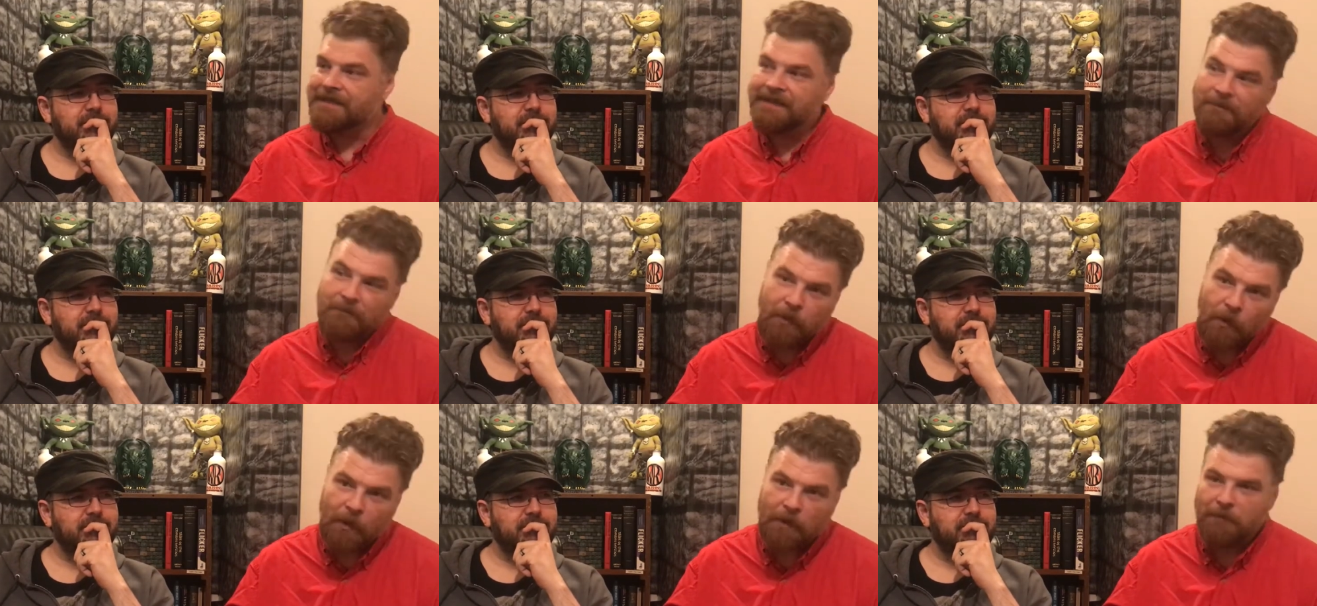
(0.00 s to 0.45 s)

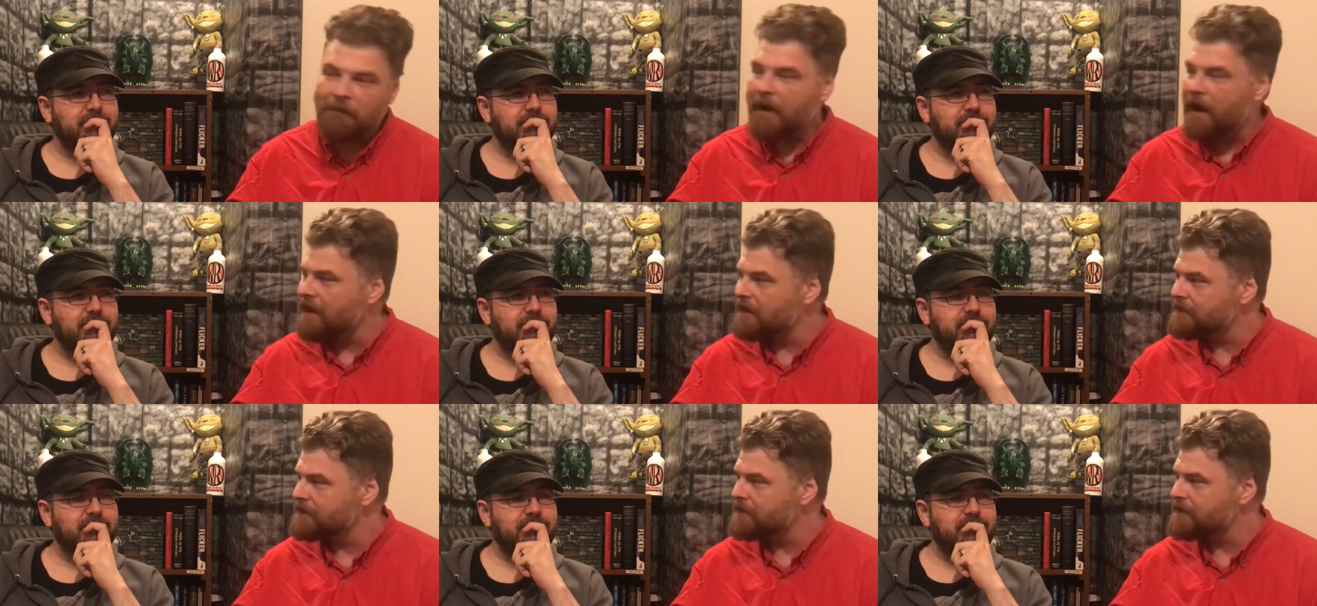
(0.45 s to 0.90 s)
Speaker 1: it's an
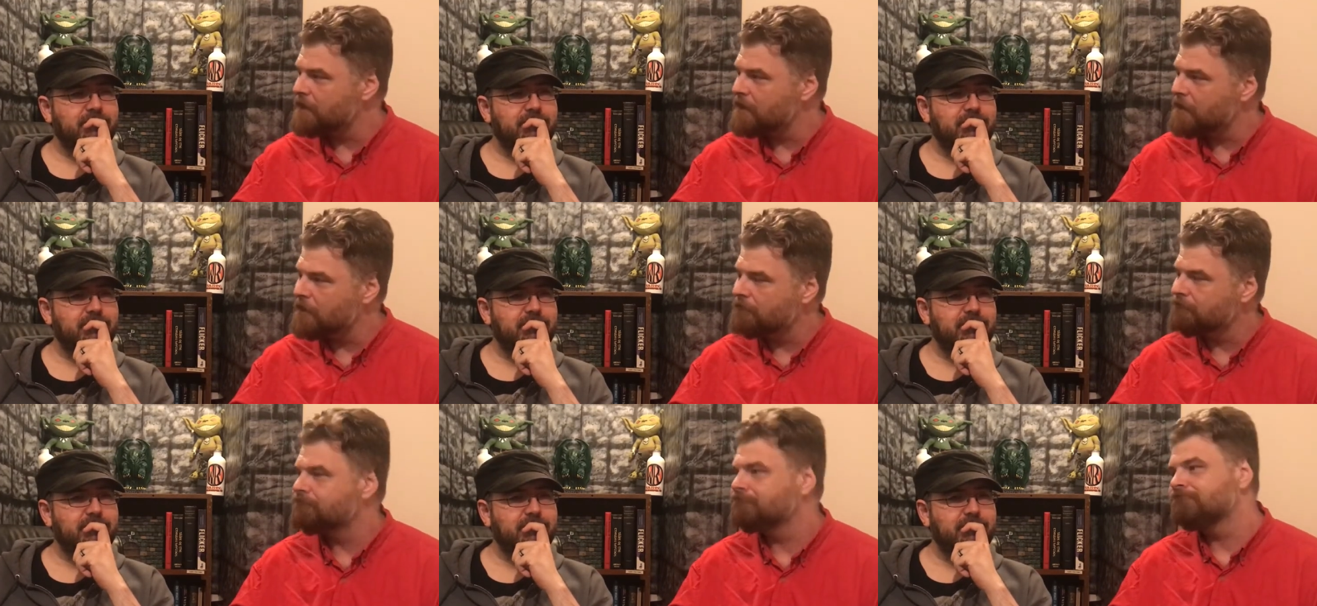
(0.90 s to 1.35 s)
important
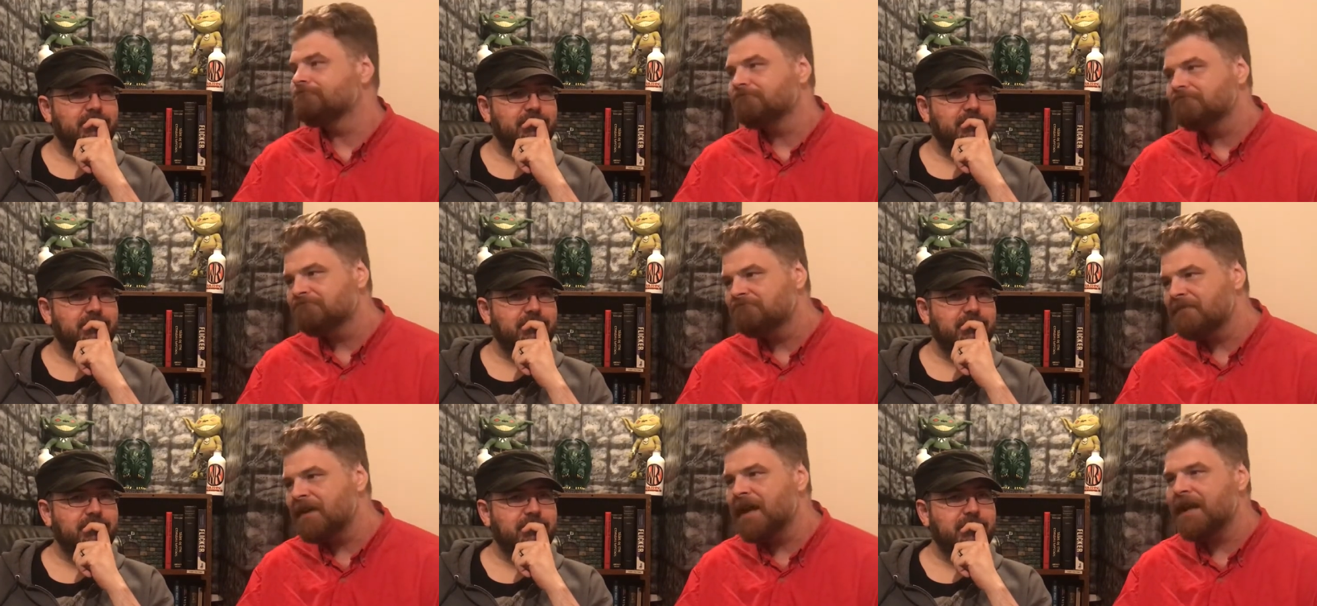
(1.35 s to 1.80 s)
milestone.
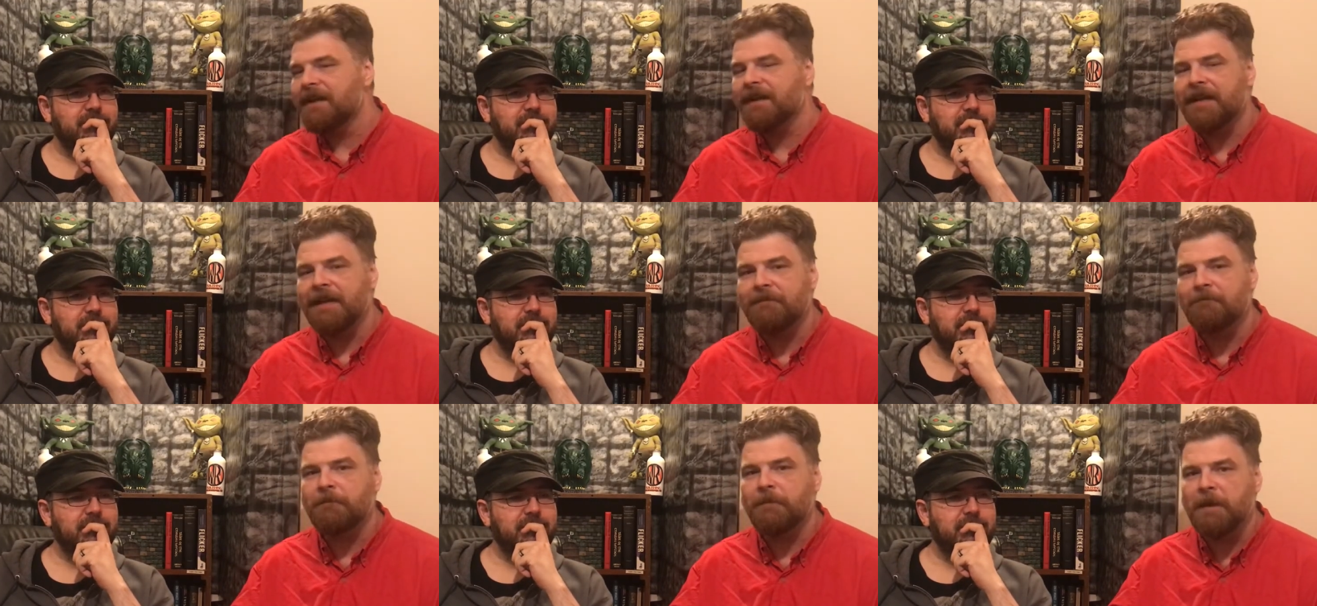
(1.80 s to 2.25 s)

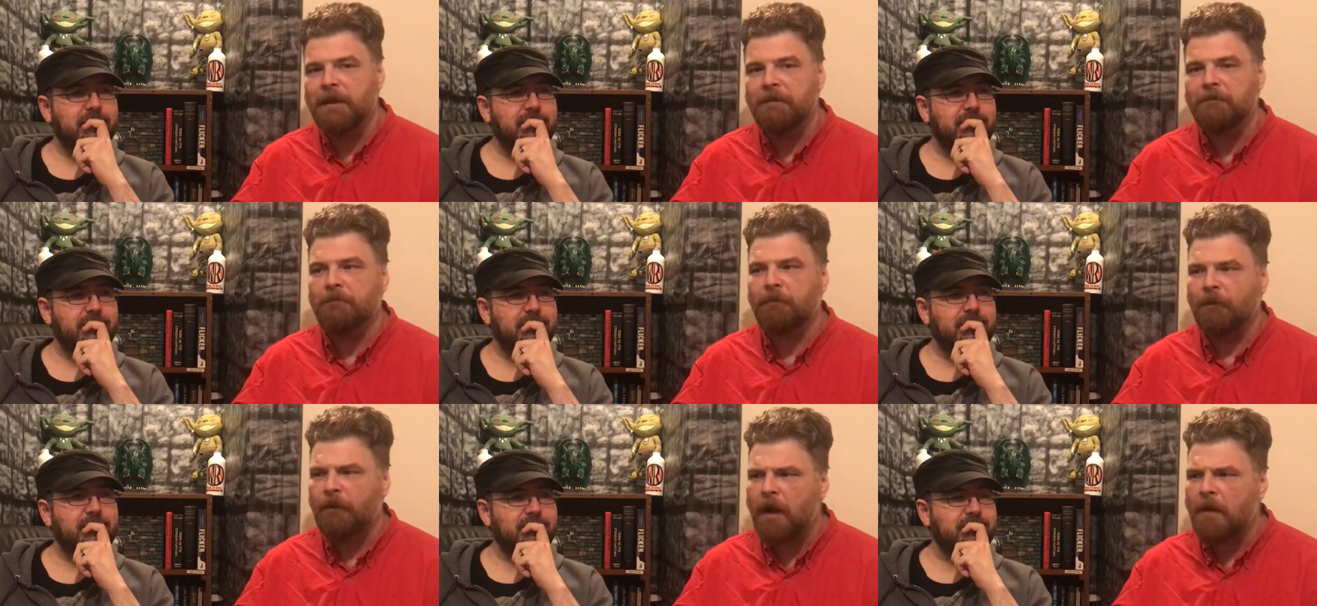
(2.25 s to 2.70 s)
And,
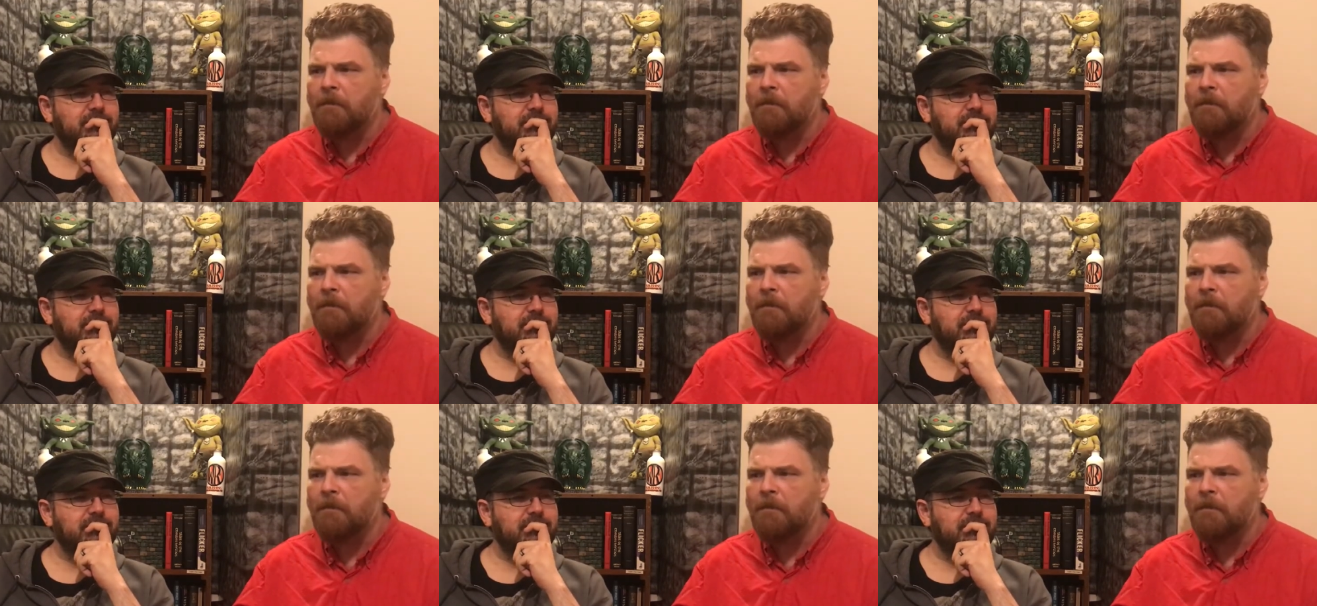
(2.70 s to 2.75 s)
and